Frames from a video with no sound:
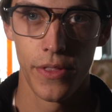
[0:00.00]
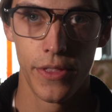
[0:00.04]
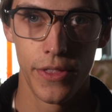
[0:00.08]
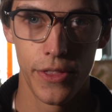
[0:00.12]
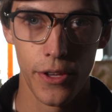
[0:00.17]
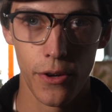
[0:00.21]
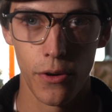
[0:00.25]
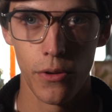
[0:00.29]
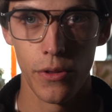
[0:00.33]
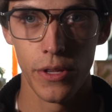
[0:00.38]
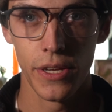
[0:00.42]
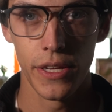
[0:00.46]

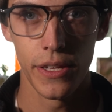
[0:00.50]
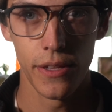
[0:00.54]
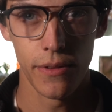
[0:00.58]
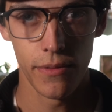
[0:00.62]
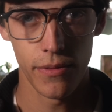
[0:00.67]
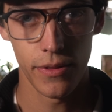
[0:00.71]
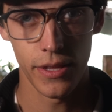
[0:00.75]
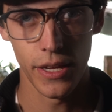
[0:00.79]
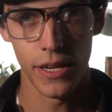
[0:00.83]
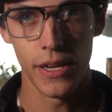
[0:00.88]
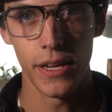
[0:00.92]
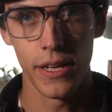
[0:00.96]
The only
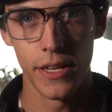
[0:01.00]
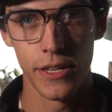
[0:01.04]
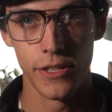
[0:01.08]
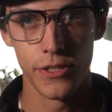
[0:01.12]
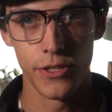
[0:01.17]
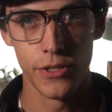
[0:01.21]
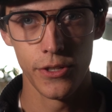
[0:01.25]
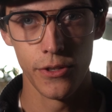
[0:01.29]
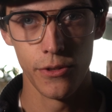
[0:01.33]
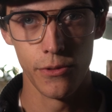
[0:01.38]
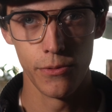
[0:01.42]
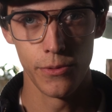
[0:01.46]
thing
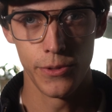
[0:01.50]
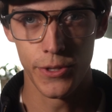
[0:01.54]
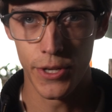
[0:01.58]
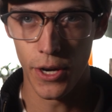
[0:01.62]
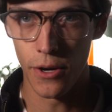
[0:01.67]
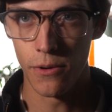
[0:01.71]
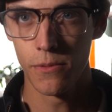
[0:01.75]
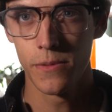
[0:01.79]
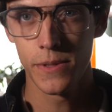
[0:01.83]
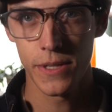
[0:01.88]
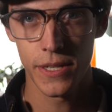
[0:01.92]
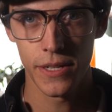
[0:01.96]
is you
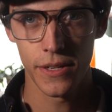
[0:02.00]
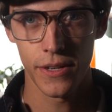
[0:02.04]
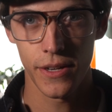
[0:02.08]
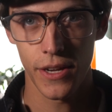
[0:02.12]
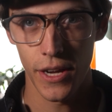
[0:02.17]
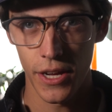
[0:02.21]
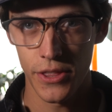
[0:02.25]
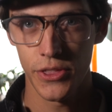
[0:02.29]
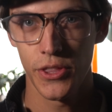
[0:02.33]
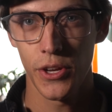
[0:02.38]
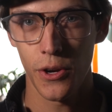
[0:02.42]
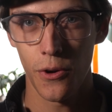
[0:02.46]
don't
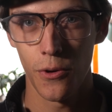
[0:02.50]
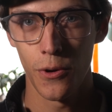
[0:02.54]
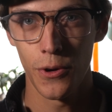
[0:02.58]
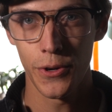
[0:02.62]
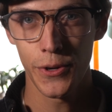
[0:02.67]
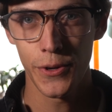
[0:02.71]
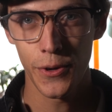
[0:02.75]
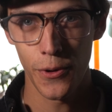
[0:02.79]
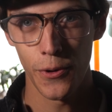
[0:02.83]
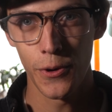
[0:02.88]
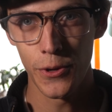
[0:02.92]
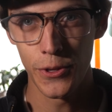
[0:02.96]
cut the
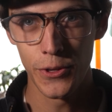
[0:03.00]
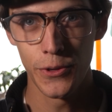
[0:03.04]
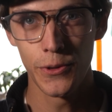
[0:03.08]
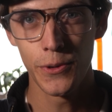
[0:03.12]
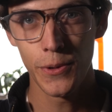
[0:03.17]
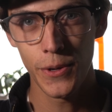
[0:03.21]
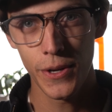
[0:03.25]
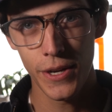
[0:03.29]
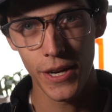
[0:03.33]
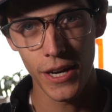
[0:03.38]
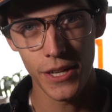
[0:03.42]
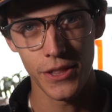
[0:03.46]
corner, or
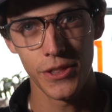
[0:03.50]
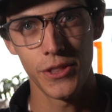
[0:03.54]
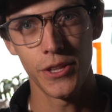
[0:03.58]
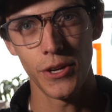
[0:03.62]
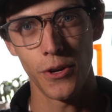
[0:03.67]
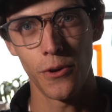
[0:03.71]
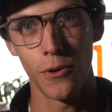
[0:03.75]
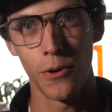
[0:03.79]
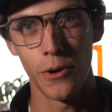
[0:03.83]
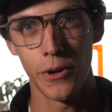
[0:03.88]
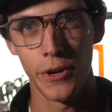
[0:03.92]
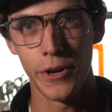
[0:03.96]
you cut the
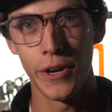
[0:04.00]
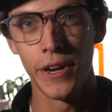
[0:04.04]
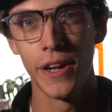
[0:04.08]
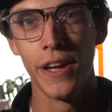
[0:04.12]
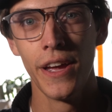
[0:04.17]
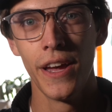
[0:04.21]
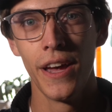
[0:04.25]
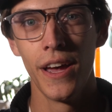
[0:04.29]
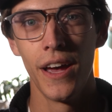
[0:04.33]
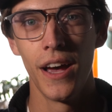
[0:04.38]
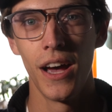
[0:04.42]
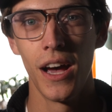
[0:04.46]
corner.
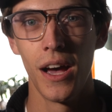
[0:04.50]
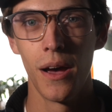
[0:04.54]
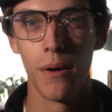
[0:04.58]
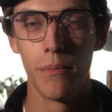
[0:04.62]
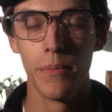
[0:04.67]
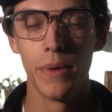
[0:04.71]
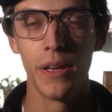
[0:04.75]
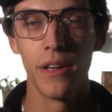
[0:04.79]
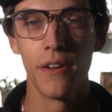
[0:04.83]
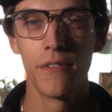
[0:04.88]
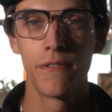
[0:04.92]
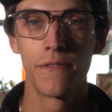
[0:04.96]

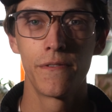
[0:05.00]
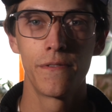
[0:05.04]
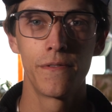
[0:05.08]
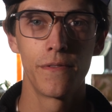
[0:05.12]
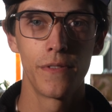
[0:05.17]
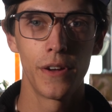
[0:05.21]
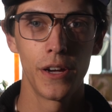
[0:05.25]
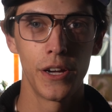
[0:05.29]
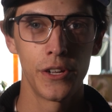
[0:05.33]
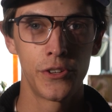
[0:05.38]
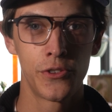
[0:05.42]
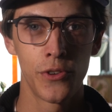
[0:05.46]
If
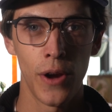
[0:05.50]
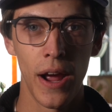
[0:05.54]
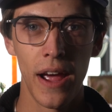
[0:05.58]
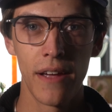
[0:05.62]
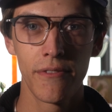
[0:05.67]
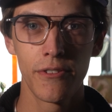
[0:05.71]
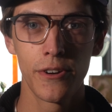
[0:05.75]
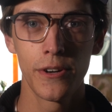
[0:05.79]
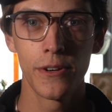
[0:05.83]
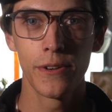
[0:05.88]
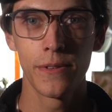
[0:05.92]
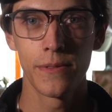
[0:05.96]
a
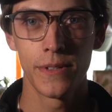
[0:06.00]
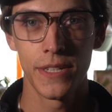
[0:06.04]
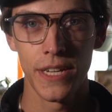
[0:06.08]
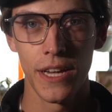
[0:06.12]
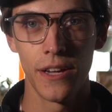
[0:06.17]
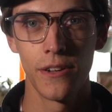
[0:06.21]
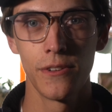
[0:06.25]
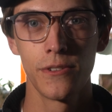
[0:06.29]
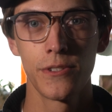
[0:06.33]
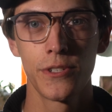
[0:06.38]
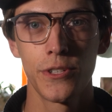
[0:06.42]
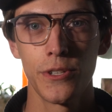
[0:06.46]
driver
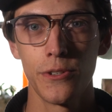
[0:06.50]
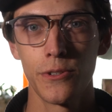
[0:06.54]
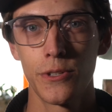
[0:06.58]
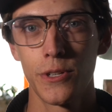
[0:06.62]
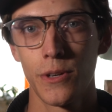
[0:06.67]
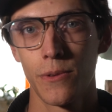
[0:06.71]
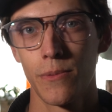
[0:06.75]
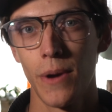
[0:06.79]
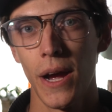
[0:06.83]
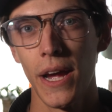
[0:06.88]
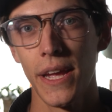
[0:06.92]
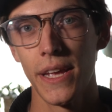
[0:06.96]
tells you
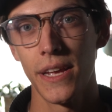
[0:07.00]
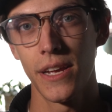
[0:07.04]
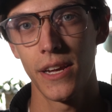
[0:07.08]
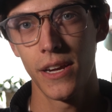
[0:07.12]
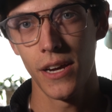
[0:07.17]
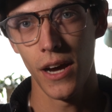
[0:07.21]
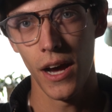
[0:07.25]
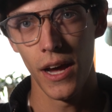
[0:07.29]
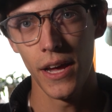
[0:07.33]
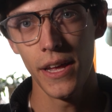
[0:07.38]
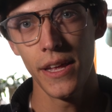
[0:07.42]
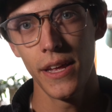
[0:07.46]
to write
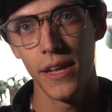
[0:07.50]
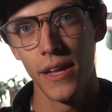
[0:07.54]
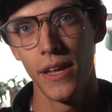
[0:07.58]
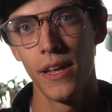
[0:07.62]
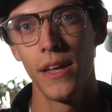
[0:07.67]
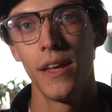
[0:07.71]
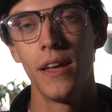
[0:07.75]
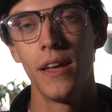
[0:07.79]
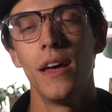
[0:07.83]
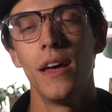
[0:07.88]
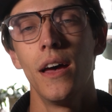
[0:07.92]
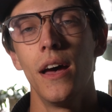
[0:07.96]
cut,
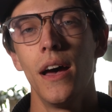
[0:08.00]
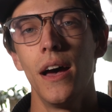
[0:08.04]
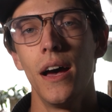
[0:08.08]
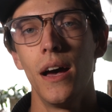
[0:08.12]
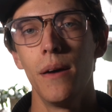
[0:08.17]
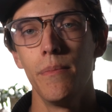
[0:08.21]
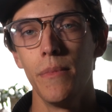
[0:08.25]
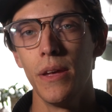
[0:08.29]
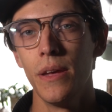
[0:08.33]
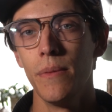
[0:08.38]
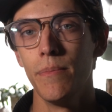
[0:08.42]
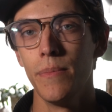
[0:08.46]

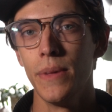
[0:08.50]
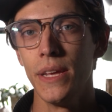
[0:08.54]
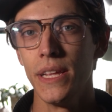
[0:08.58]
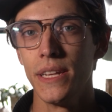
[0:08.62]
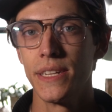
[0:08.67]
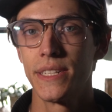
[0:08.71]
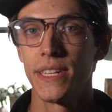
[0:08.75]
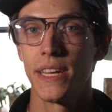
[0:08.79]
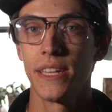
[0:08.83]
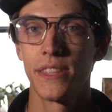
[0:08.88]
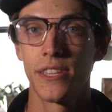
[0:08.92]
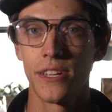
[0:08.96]
it
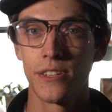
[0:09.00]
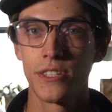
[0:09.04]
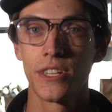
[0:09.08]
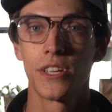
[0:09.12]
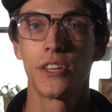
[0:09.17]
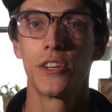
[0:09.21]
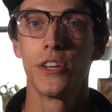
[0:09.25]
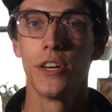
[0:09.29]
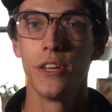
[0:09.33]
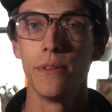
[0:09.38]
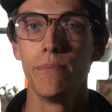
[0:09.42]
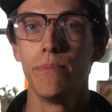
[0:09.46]
means that there's a
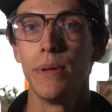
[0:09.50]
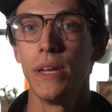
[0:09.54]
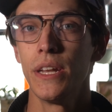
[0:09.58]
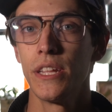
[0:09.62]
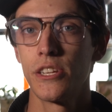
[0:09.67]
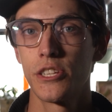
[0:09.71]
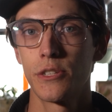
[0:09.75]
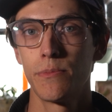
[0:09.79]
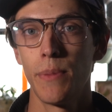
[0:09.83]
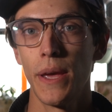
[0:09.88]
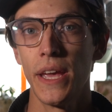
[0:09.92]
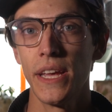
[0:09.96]
good bit
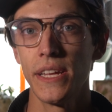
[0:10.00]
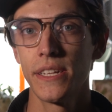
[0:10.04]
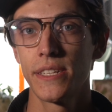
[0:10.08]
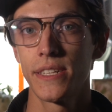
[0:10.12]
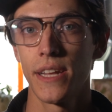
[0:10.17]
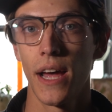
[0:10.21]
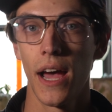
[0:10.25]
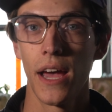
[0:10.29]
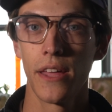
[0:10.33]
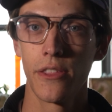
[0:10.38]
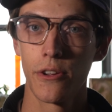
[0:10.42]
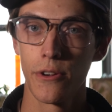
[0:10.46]
of
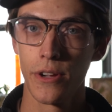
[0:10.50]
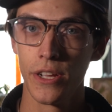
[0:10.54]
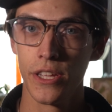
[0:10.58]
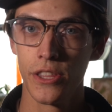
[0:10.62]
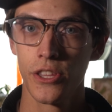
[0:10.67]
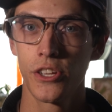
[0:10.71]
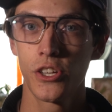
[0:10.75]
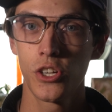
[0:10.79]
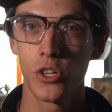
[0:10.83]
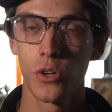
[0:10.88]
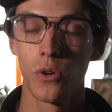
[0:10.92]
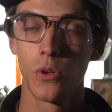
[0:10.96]
space either
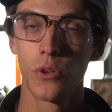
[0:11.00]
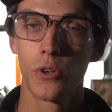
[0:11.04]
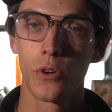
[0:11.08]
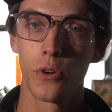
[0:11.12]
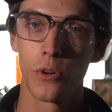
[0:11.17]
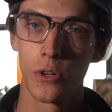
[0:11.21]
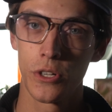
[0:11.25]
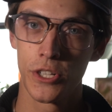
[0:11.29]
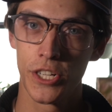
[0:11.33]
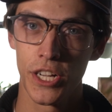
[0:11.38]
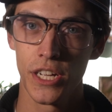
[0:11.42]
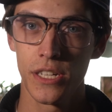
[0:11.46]
in the shoulder
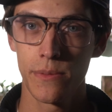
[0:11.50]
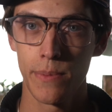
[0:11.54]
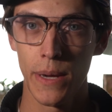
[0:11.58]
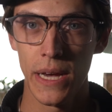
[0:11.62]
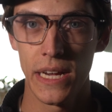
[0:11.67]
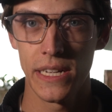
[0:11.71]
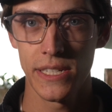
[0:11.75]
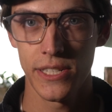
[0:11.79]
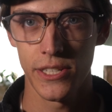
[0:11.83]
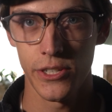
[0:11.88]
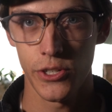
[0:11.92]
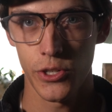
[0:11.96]
or just
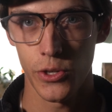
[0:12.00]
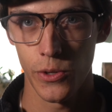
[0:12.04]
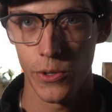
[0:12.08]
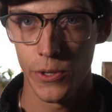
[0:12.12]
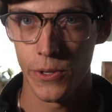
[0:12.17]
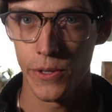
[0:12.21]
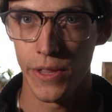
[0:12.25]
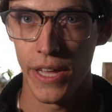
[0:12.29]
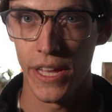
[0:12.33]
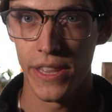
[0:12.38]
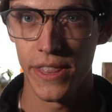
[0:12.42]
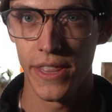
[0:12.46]
past the
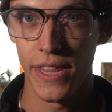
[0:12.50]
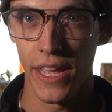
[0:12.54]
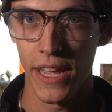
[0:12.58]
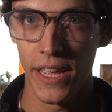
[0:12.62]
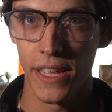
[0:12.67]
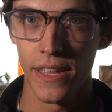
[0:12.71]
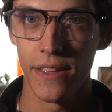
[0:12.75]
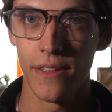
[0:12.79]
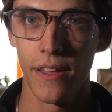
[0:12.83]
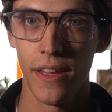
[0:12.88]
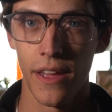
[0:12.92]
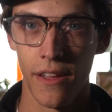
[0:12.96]
shoulder that
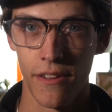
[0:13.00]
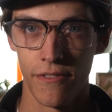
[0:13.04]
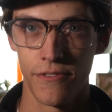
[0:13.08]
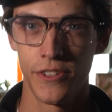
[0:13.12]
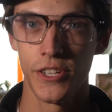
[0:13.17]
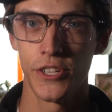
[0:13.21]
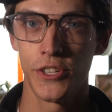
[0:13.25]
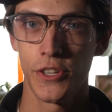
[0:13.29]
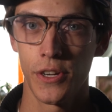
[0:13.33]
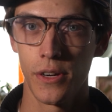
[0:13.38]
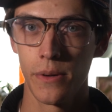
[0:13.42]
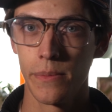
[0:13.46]
they have
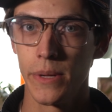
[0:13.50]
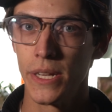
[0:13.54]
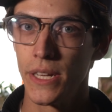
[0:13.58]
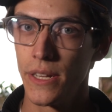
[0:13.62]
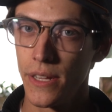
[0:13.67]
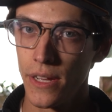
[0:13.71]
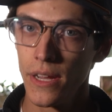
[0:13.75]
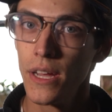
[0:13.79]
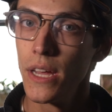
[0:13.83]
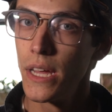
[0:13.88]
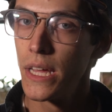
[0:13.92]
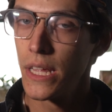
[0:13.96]

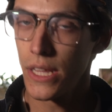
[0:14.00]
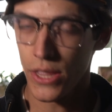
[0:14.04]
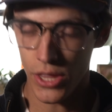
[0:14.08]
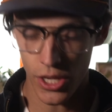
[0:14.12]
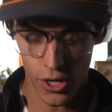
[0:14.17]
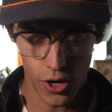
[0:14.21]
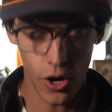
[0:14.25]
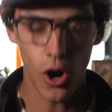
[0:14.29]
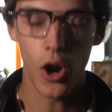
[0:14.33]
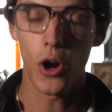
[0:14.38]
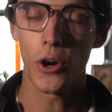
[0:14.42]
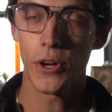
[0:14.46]
determined
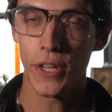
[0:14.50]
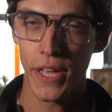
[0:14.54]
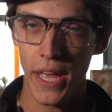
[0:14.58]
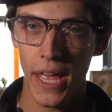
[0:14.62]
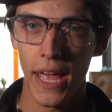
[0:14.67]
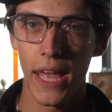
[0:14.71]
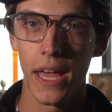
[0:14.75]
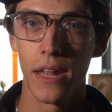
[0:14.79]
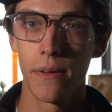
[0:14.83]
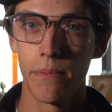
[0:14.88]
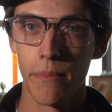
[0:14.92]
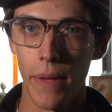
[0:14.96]
the car
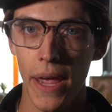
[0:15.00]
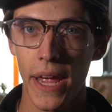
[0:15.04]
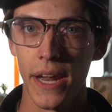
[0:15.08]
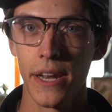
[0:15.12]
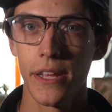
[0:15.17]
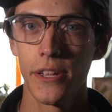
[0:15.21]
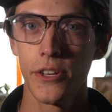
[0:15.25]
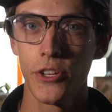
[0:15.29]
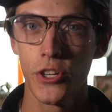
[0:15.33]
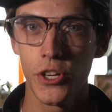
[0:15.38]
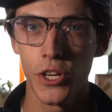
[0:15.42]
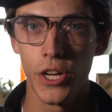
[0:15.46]
can
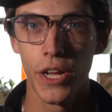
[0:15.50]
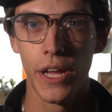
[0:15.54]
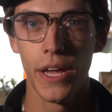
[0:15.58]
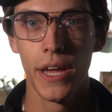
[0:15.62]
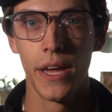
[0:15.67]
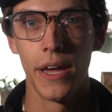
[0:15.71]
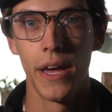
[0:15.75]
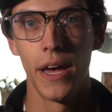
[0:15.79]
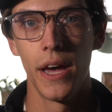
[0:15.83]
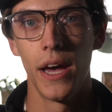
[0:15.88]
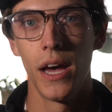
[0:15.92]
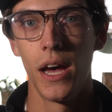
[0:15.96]
manage.
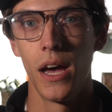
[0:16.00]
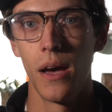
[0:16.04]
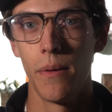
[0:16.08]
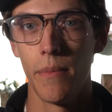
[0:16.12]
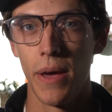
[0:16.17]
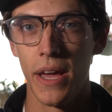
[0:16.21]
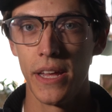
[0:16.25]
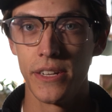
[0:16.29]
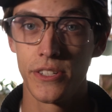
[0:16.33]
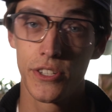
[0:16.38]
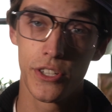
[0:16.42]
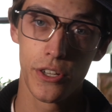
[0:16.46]

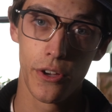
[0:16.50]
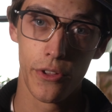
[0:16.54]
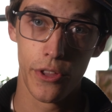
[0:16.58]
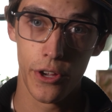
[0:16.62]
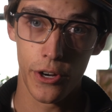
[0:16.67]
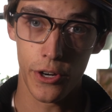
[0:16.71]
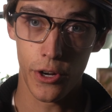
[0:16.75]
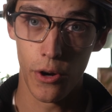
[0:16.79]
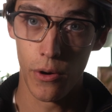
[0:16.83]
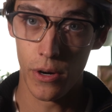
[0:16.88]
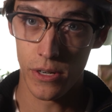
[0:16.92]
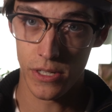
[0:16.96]
And so
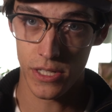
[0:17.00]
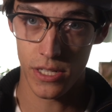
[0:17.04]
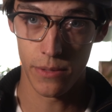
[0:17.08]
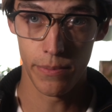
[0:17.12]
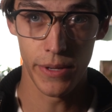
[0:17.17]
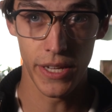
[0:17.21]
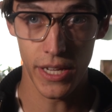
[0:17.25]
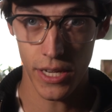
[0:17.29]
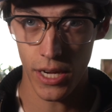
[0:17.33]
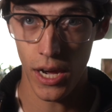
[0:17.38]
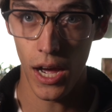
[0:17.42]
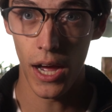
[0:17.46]
they're going to
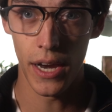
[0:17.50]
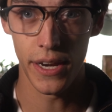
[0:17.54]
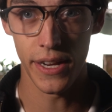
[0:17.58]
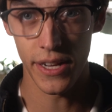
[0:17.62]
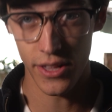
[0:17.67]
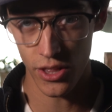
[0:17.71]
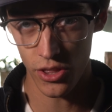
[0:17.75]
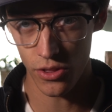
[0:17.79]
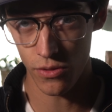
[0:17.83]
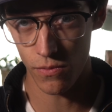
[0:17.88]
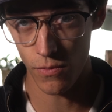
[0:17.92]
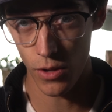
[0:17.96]
be
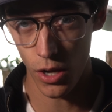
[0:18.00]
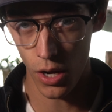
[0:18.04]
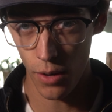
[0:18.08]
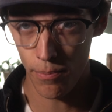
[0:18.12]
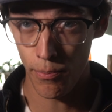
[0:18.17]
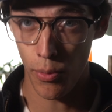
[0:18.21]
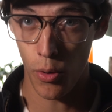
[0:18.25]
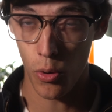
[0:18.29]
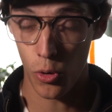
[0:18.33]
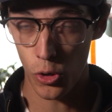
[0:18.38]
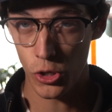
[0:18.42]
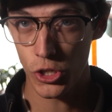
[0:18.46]
cutting a
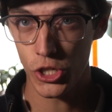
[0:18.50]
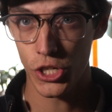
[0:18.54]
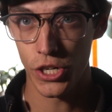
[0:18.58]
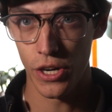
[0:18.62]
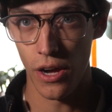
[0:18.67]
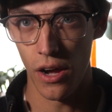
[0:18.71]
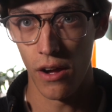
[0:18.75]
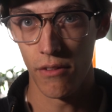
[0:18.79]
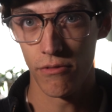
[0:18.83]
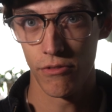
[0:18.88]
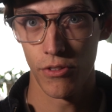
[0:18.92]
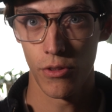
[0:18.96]
portion
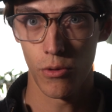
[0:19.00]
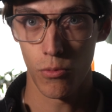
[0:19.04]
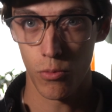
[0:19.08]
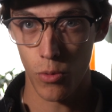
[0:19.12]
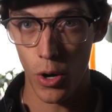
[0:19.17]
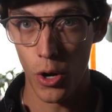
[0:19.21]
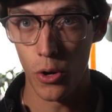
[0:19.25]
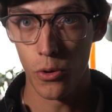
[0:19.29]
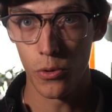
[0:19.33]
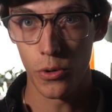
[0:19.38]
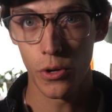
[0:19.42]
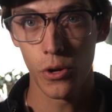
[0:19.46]
of the
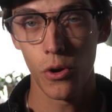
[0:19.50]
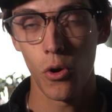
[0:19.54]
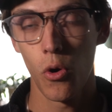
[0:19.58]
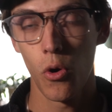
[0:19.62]
road